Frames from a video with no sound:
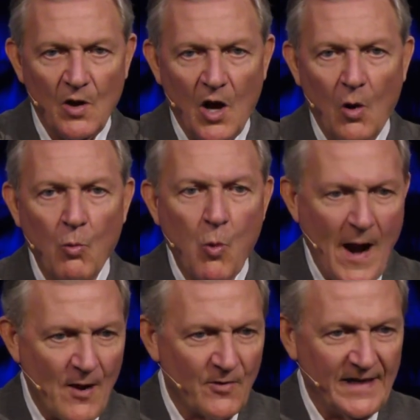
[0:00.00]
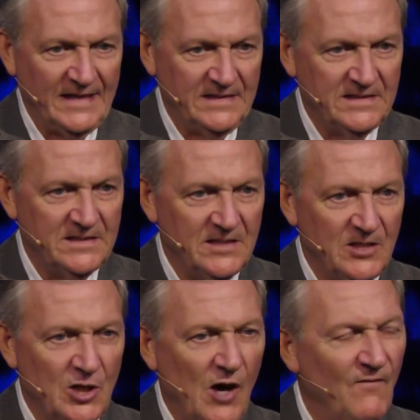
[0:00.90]
awareness
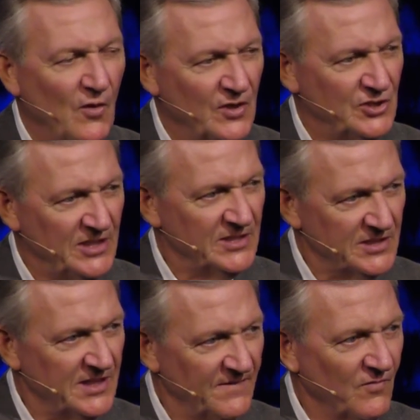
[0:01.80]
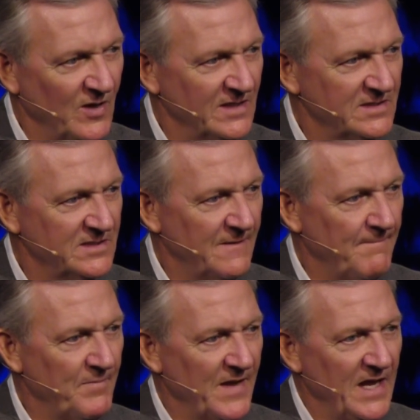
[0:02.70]
of all that Jesus did for us.
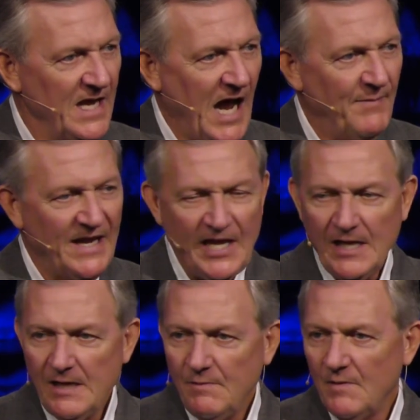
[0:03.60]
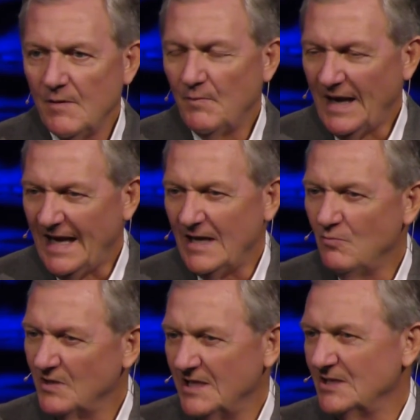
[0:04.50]
I mean, He paid
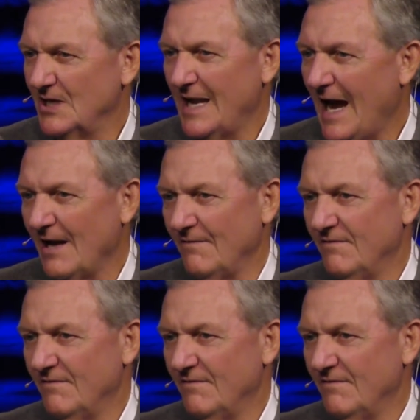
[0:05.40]
with His life.